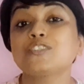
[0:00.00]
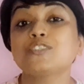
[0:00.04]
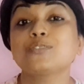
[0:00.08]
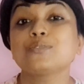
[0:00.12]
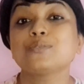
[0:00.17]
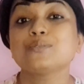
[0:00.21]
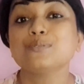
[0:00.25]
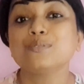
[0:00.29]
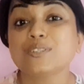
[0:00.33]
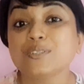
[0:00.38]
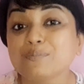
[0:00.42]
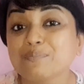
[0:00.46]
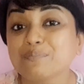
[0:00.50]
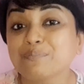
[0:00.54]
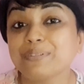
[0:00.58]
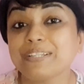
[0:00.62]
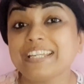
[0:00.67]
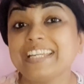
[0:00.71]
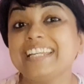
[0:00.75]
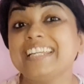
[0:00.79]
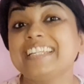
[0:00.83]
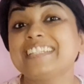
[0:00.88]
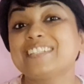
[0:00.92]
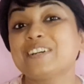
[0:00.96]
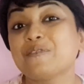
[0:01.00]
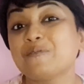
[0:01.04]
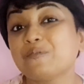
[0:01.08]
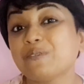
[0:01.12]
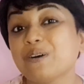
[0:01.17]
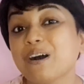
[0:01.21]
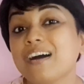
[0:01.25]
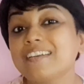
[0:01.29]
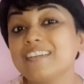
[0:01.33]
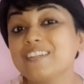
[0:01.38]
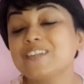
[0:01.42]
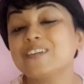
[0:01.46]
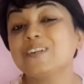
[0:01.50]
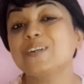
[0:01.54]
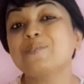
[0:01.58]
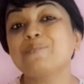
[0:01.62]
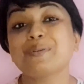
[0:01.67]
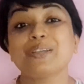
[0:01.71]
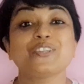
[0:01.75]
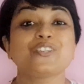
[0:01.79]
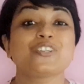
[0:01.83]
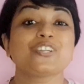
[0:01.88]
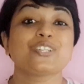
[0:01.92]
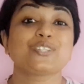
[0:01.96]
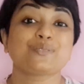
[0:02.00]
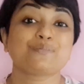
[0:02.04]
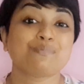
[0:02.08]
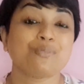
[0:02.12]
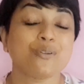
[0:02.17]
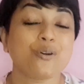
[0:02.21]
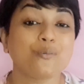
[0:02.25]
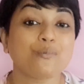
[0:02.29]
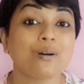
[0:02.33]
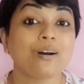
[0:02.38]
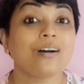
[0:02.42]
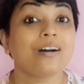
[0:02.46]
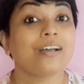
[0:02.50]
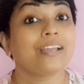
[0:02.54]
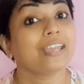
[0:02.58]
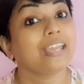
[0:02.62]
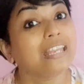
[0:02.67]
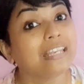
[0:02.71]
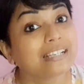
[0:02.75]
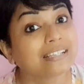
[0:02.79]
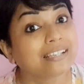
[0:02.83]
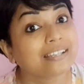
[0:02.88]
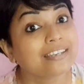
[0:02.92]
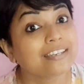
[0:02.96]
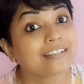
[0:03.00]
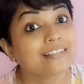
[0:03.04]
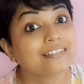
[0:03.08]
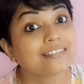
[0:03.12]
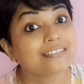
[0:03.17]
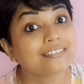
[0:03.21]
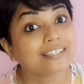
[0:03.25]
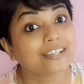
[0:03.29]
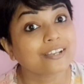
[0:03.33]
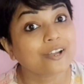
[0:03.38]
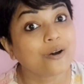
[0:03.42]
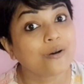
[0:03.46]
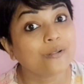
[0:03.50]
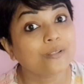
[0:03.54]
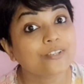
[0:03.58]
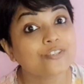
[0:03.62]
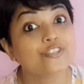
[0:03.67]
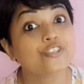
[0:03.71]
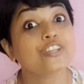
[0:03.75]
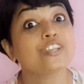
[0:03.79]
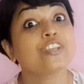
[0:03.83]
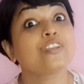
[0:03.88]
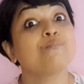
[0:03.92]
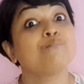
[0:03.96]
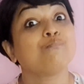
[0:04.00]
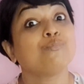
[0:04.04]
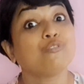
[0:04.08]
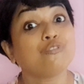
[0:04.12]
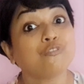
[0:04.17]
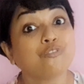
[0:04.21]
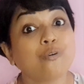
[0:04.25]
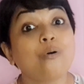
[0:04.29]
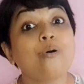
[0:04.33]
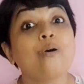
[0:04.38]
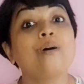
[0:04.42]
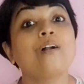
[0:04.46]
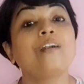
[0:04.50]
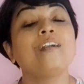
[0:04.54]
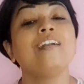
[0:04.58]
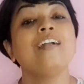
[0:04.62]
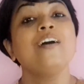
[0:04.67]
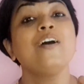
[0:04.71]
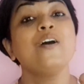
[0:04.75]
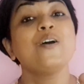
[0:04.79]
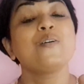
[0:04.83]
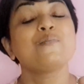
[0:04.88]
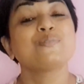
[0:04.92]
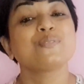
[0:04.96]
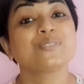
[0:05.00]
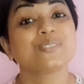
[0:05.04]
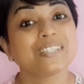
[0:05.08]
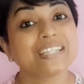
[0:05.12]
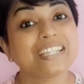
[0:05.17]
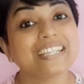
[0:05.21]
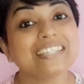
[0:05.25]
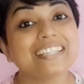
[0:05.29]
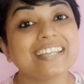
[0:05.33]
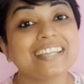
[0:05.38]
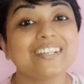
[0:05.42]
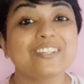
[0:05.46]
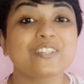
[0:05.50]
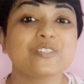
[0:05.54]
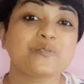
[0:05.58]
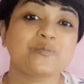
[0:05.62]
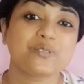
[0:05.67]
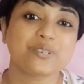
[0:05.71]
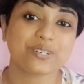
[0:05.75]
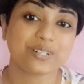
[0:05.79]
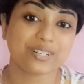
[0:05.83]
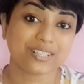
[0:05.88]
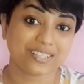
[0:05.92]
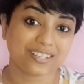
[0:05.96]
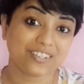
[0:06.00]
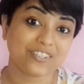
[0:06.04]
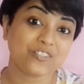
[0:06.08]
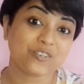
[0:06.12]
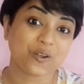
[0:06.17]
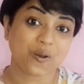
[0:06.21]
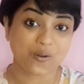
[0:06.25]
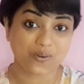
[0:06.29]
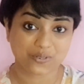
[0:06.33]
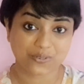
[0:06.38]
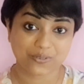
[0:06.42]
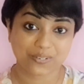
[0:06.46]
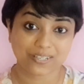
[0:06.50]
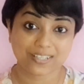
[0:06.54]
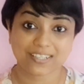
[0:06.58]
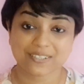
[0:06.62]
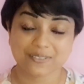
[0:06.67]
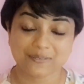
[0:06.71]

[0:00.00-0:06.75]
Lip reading: to complete a one-year PG diploma in clinical psychology before proceeding toward a doctorate.